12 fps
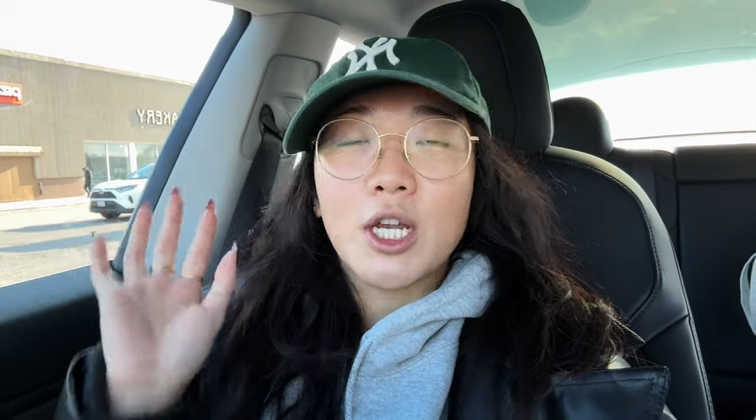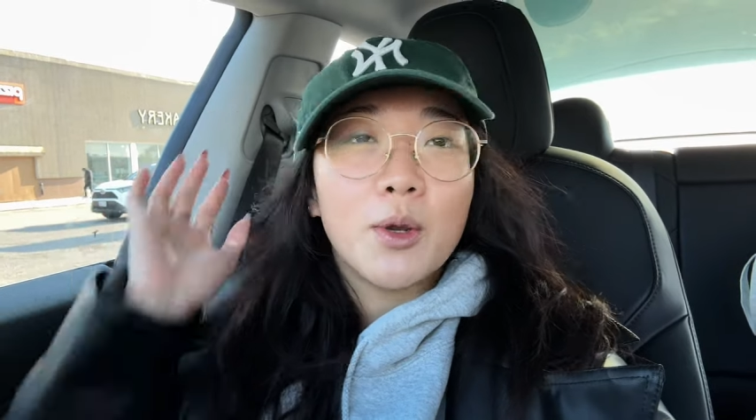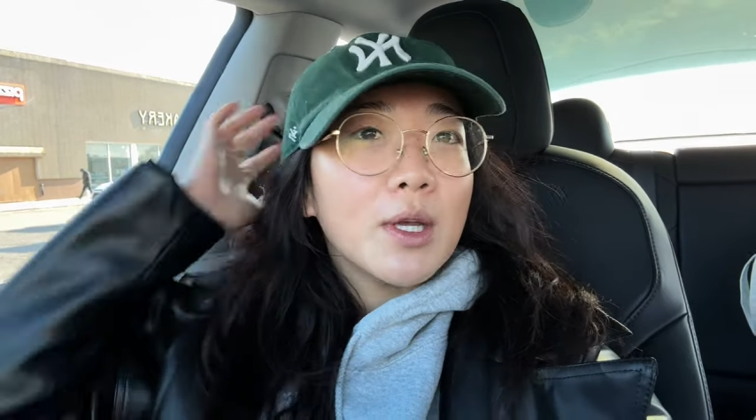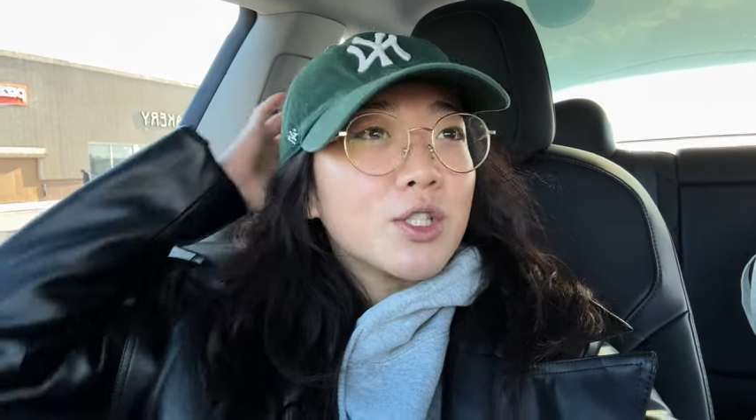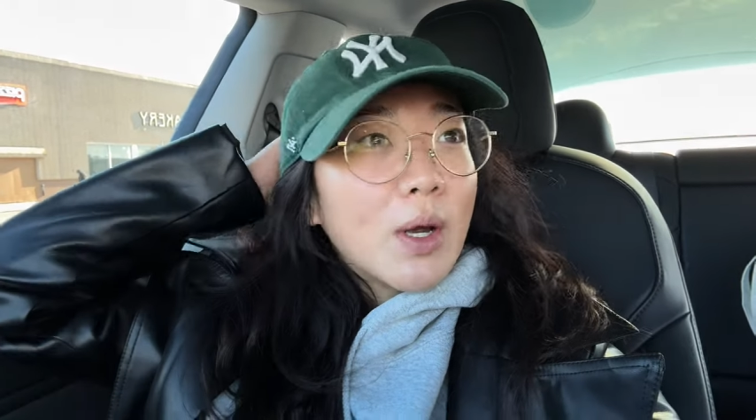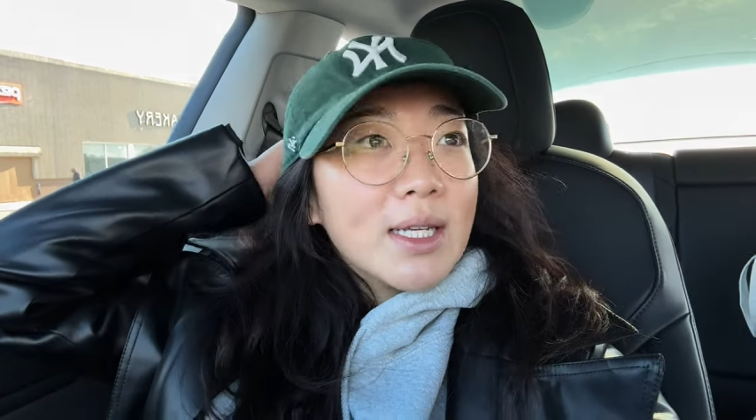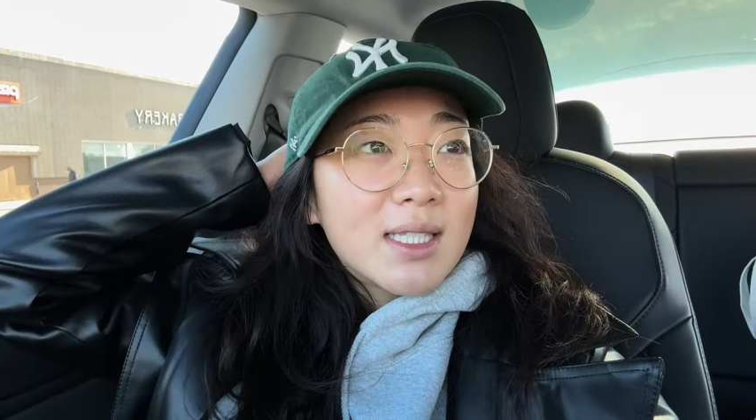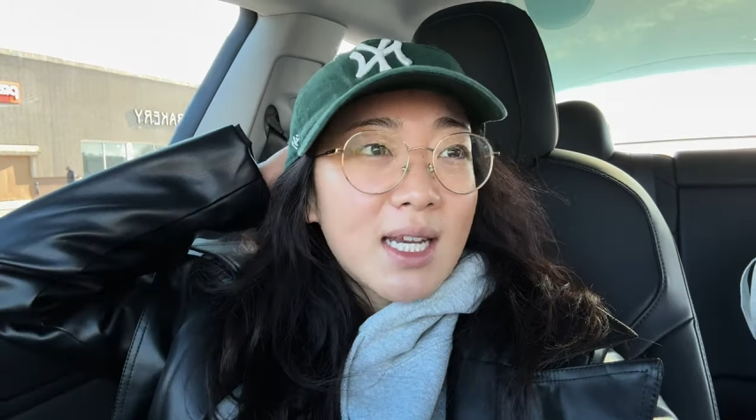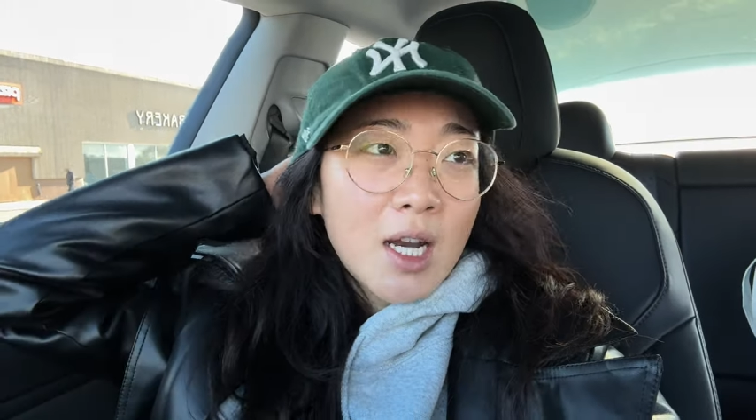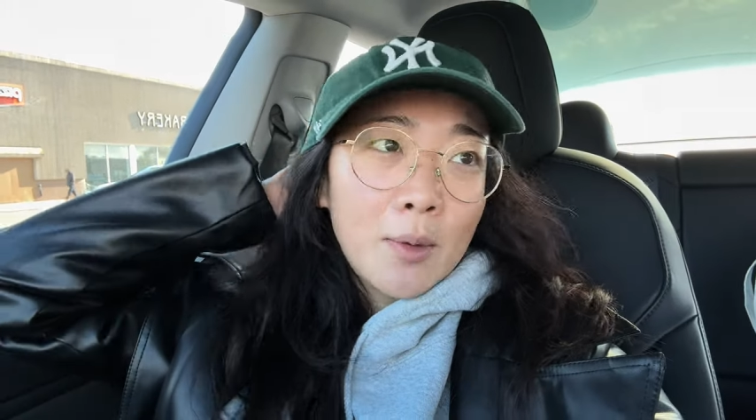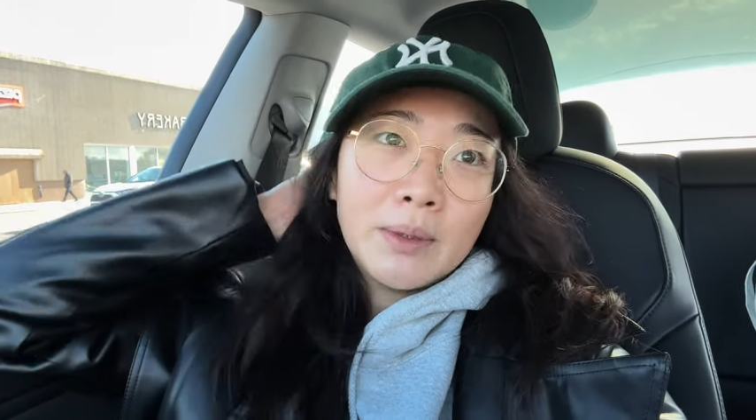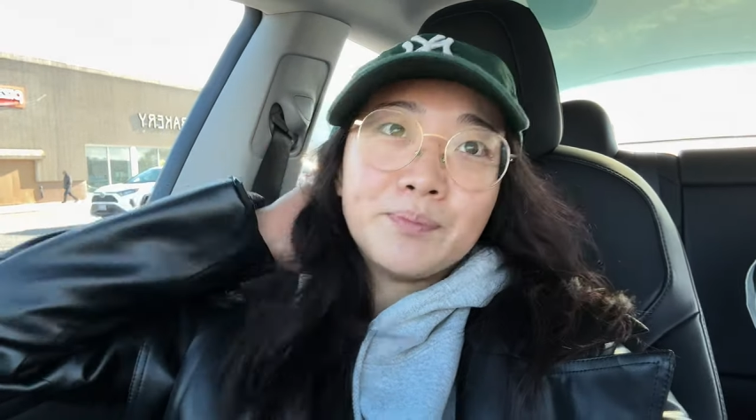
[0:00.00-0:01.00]
Anyway, so I
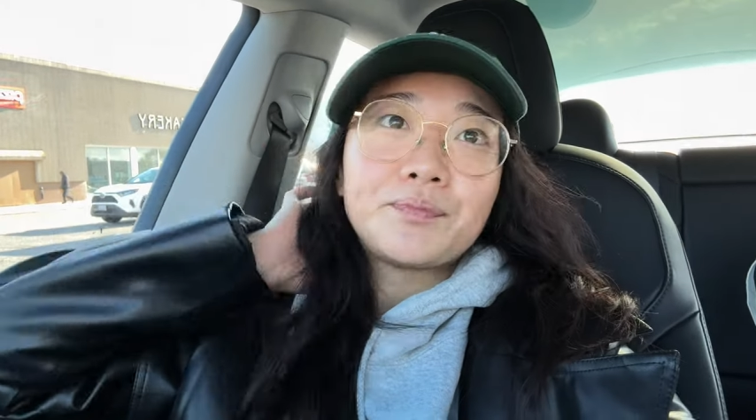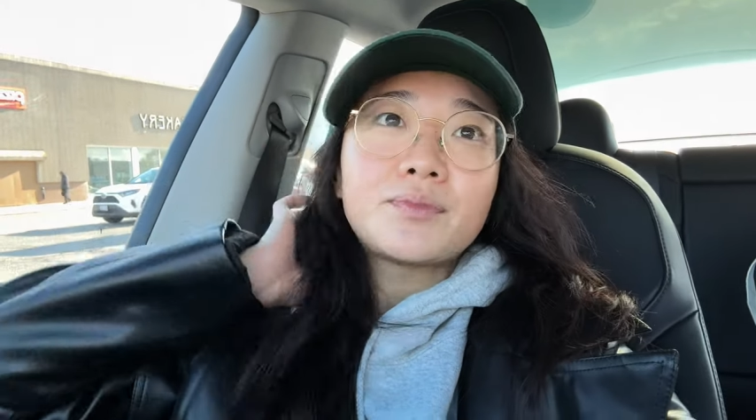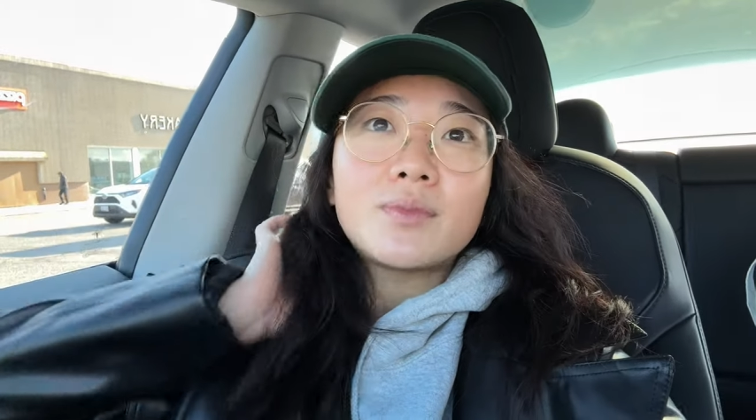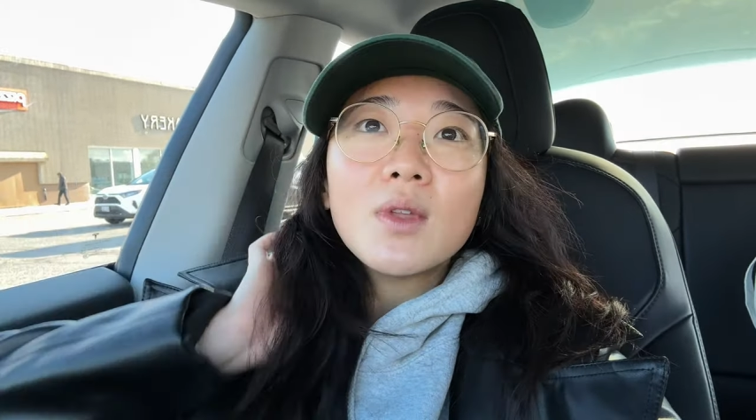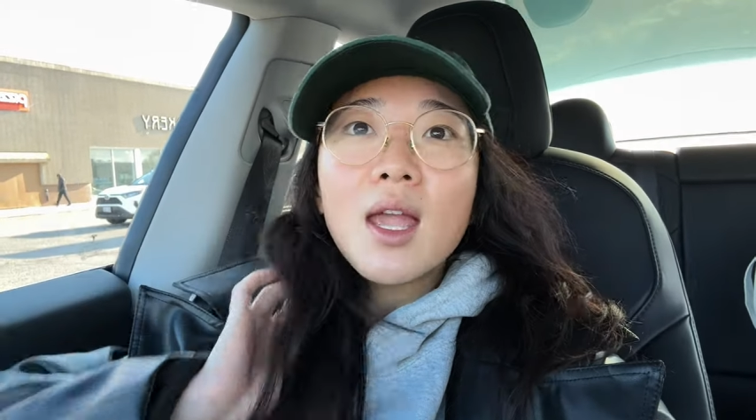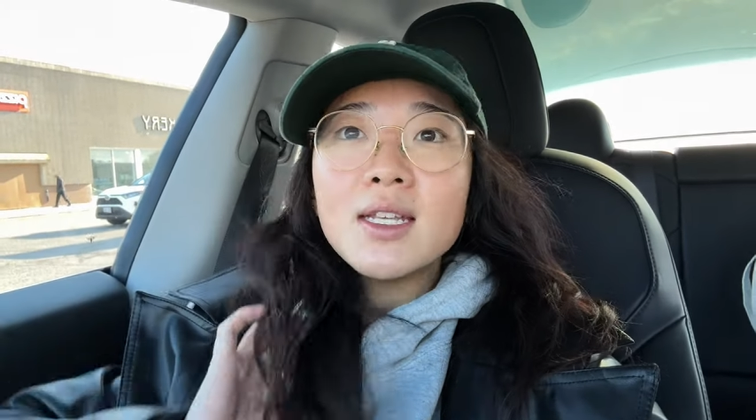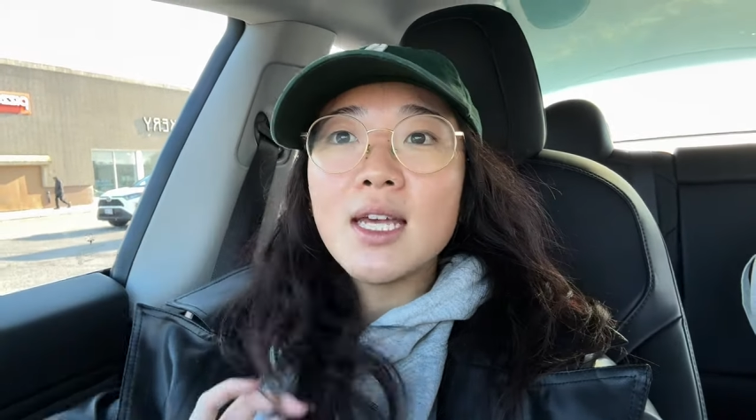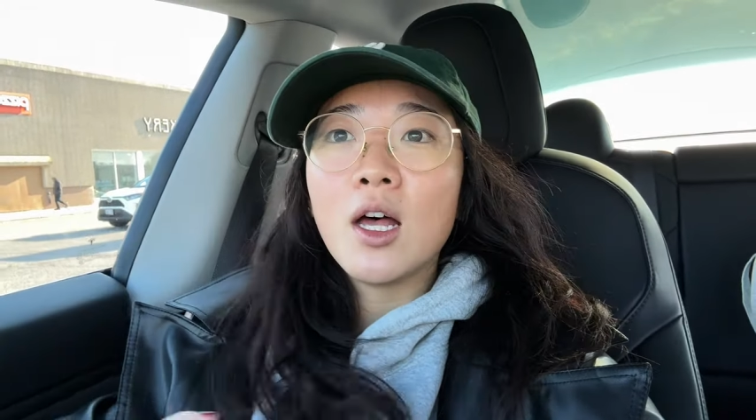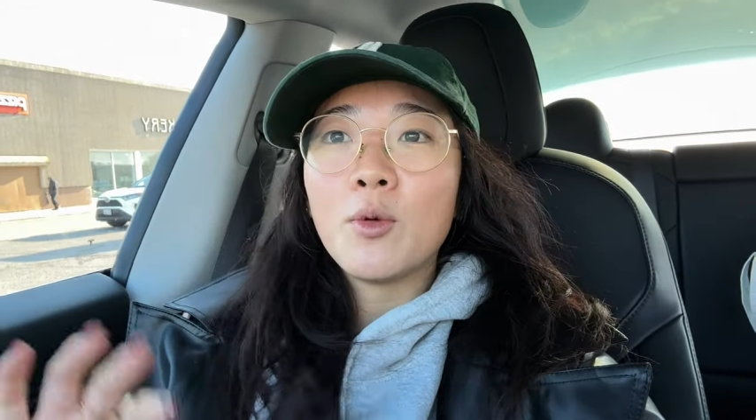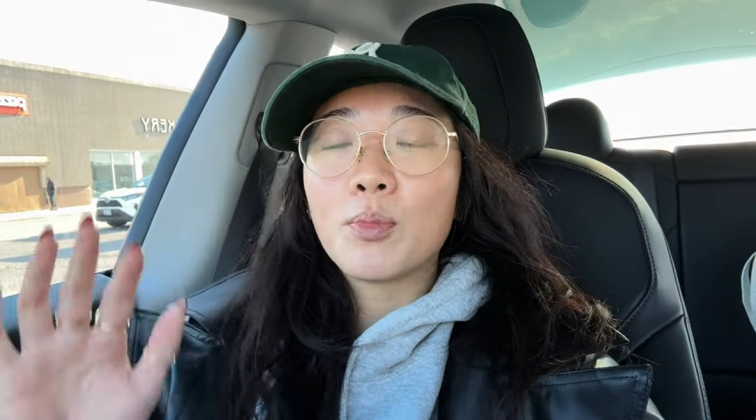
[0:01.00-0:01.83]
stayed up till